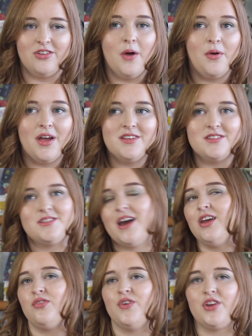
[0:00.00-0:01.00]
So in
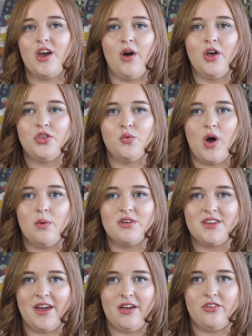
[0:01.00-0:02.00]
today's video, I thought I
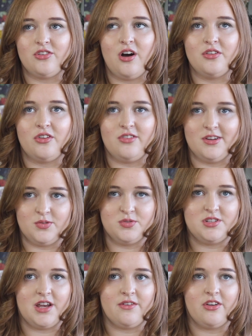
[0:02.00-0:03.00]
would kickstart this little
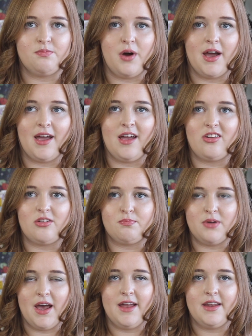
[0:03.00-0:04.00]
series by
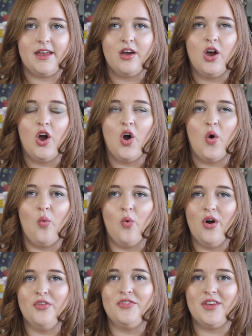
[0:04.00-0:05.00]
explaining
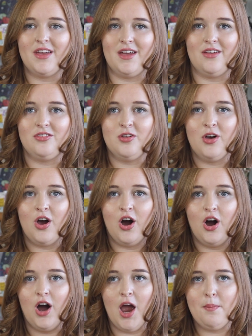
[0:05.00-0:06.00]
what is
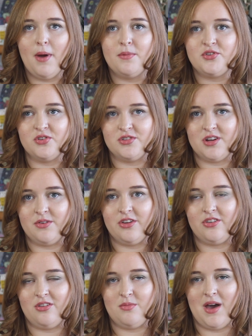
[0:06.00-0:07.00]

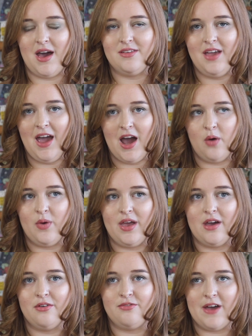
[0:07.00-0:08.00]
Hypopituitarism and how
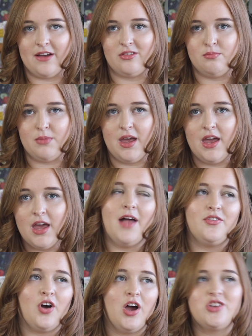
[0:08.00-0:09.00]
it affects me.
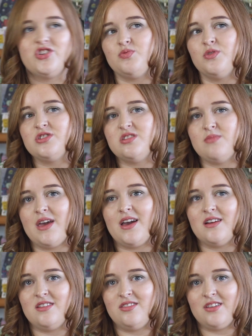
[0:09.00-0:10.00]
And I just want to make
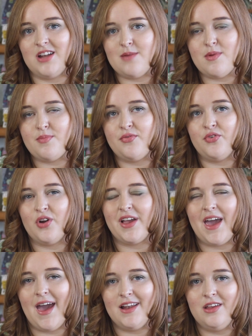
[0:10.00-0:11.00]
a disclaimer before I
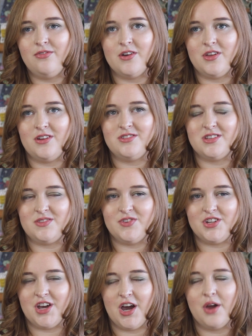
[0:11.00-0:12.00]
get any further into this
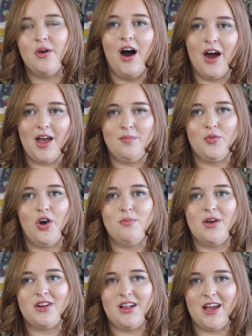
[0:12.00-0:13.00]
video. I am not a
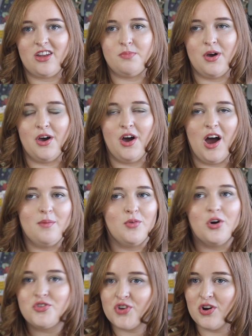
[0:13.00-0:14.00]
medical expert, I'm
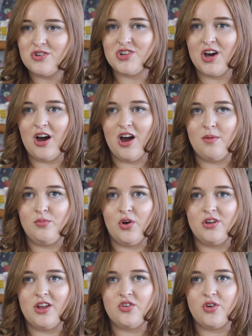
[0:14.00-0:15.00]
not a doctor, I'm
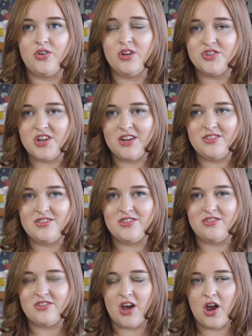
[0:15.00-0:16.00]
not an endocrinologist,
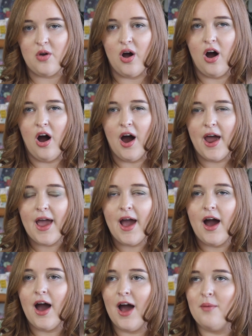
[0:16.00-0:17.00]
so
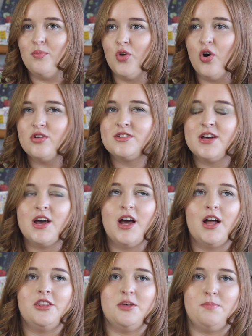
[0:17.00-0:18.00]
I am not
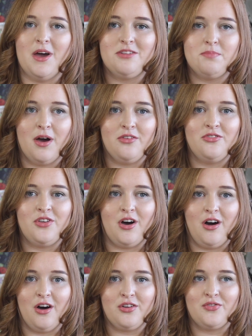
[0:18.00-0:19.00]
the best person to
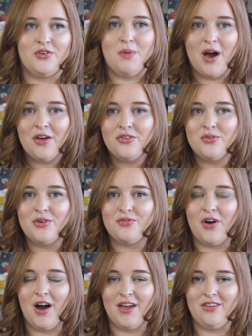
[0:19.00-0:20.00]
ask for personal
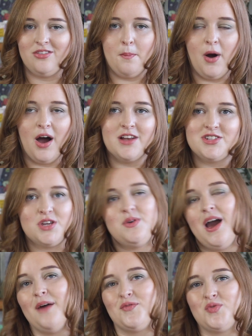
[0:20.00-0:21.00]
advice, but I do
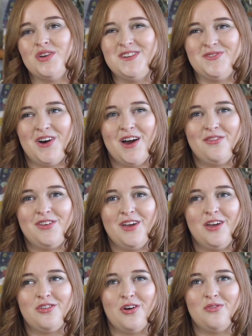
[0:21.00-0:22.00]
have 25
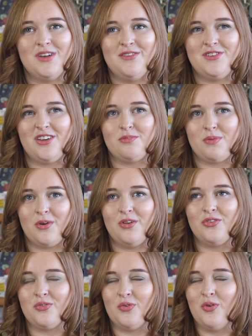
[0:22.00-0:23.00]
years of lived
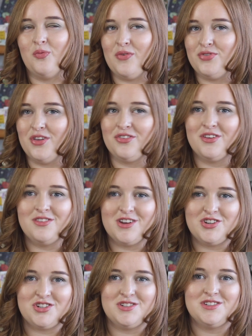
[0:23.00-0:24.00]
experience with this
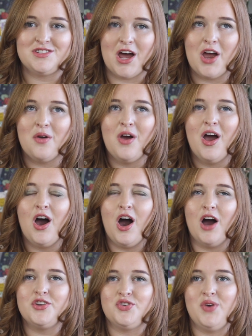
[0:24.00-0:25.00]
condition, so
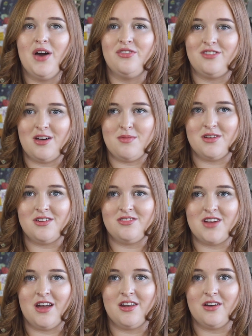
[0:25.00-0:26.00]
I do have some
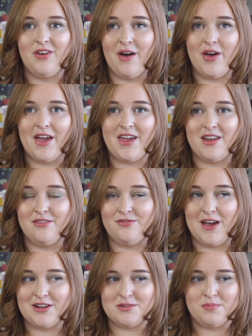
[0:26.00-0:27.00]
understanding of how it can
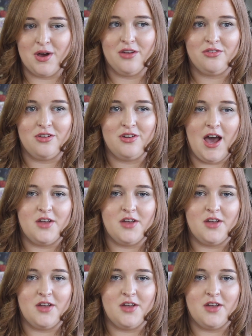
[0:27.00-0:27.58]
affect a person.